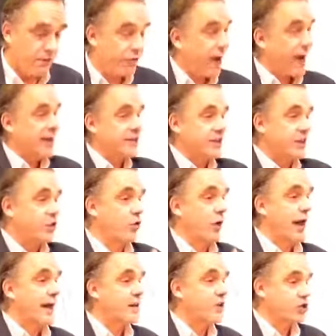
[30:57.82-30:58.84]
fights a
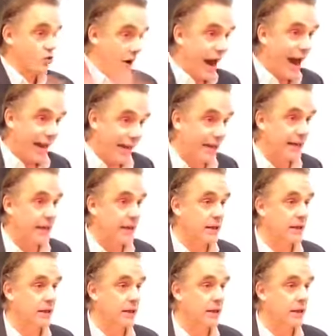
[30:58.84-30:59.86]
great dragon
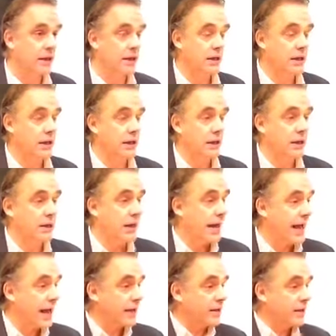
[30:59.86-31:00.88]

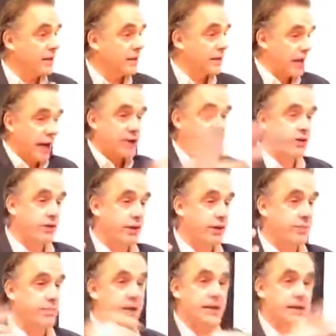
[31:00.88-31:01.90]
and cuts her
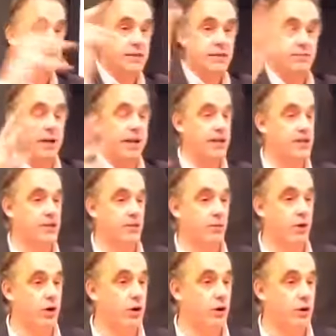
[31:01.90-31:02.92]
into pieces and makes the
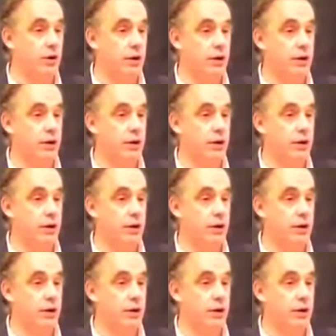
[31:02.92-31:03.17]
world.